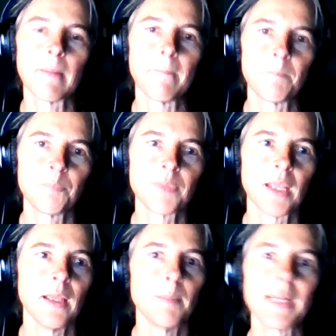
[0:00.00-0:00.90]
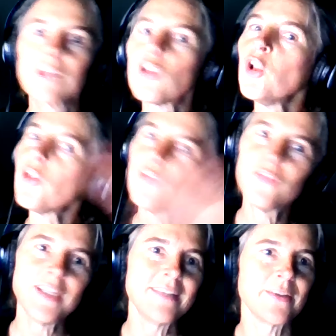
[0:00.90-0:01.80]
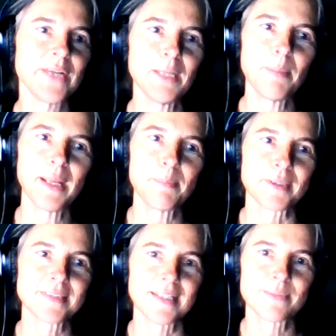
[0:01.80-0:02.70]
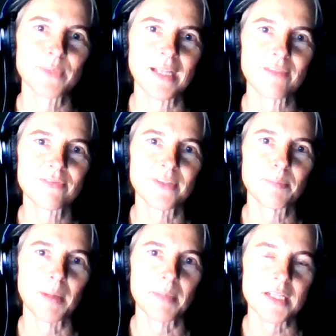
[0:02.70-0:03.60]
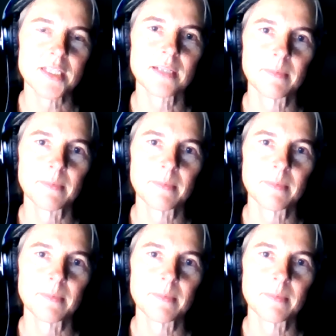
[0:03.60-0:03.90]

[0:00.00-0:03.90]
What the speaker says: But there's a lot of detail in the papers that we have published.